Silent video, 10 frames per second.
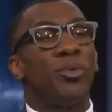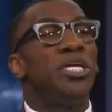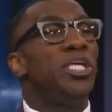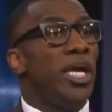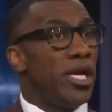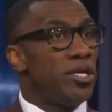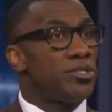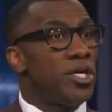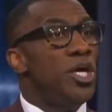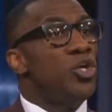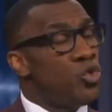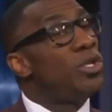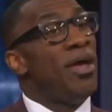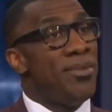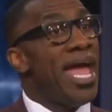3 years, you
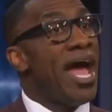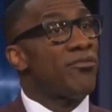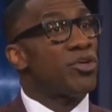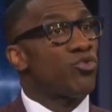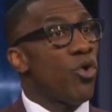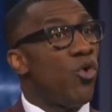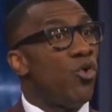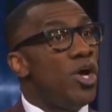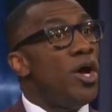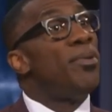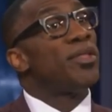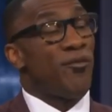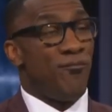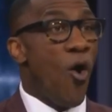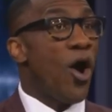let me have control. But
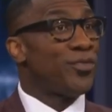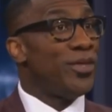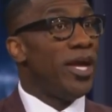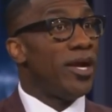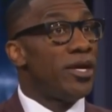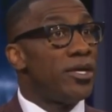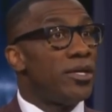the 4th year.